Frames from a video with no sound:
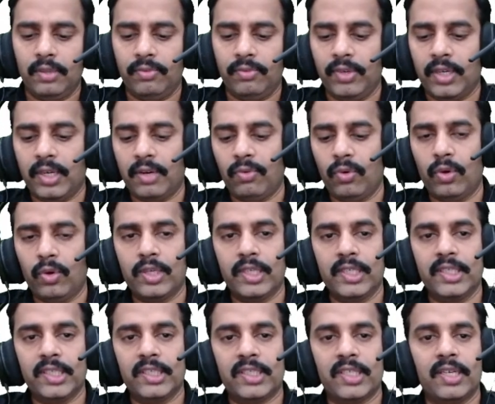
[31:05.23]
We have
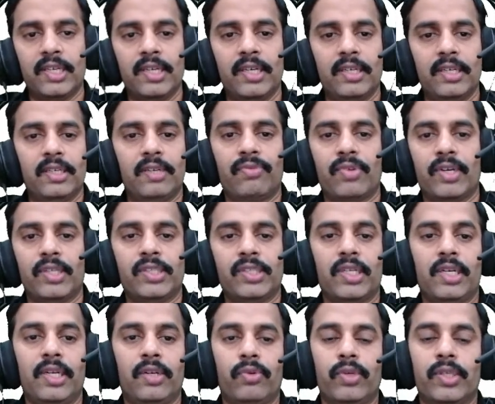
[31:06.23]
already studied in
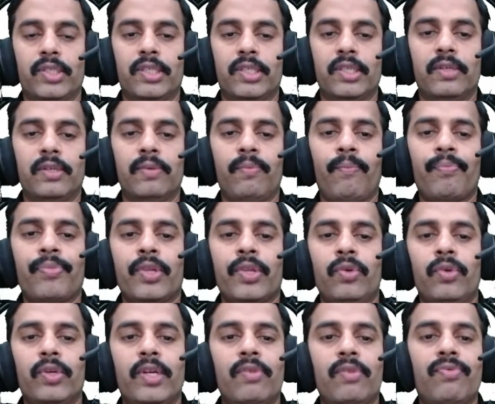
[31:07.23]
differential equation.
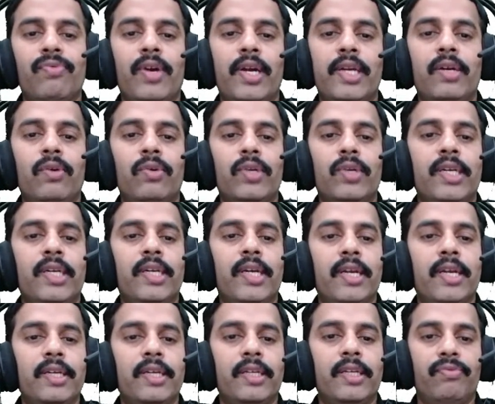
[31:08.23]
You can find out
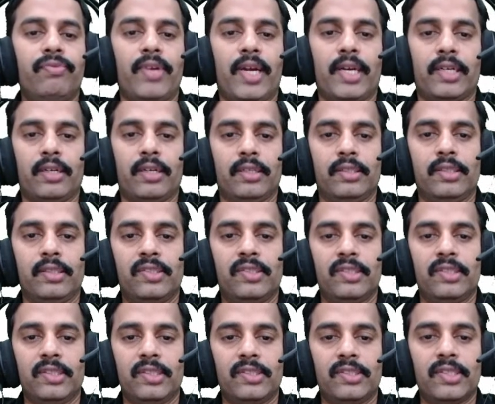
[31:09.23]
integrating factor.
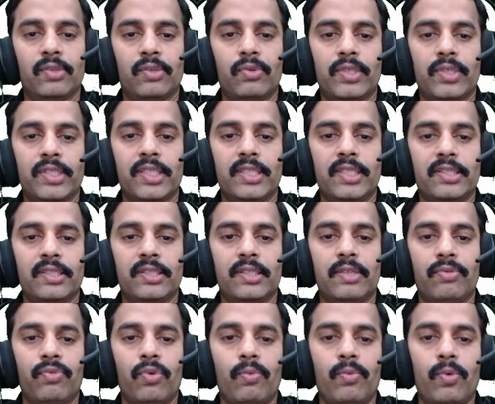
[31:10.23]
This equation is in the
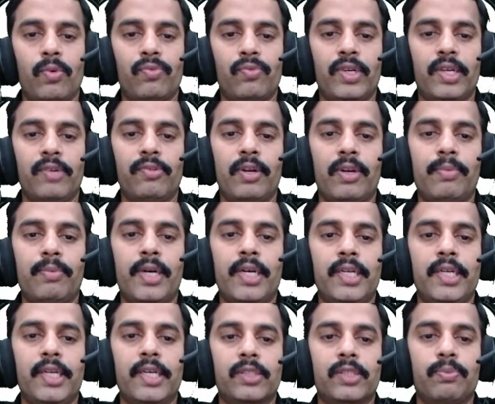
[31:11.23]
form of dy by
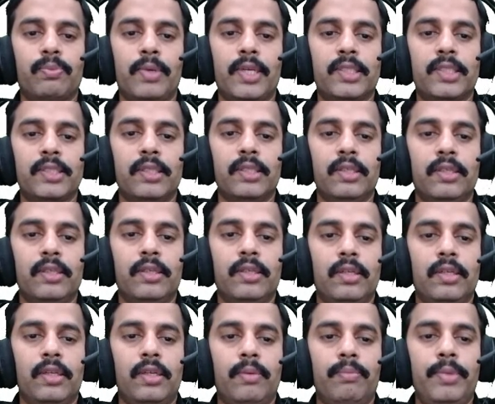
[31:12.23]
dx plus
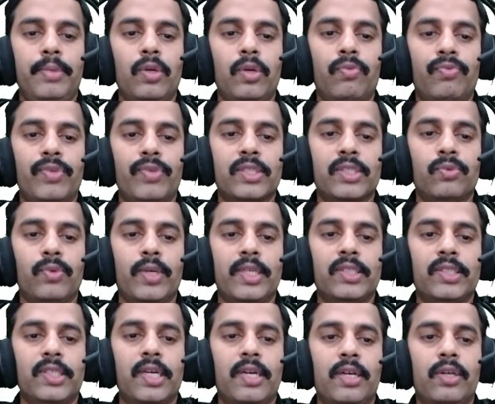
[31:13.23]
p of x y is
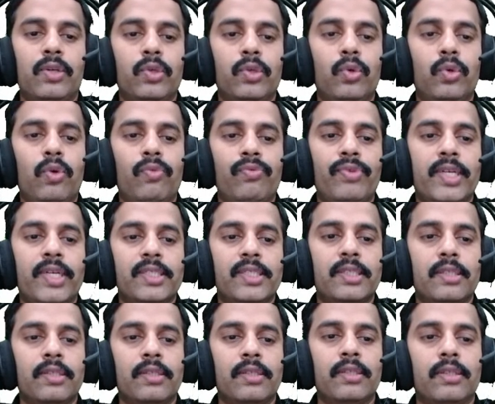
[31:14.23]
equal to q of x.
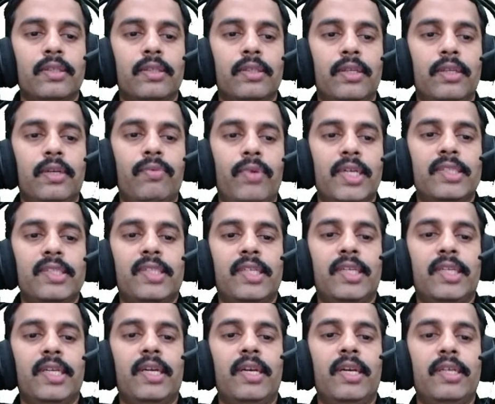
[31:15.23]
Then what is
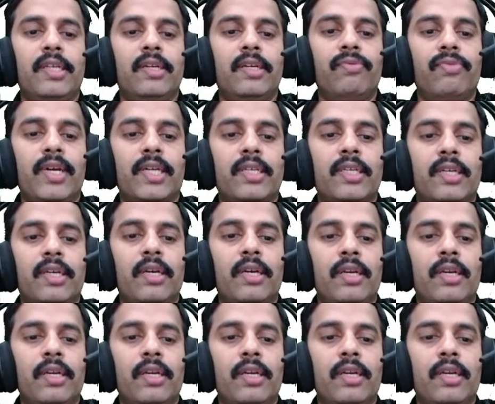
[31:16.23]
integrating factor?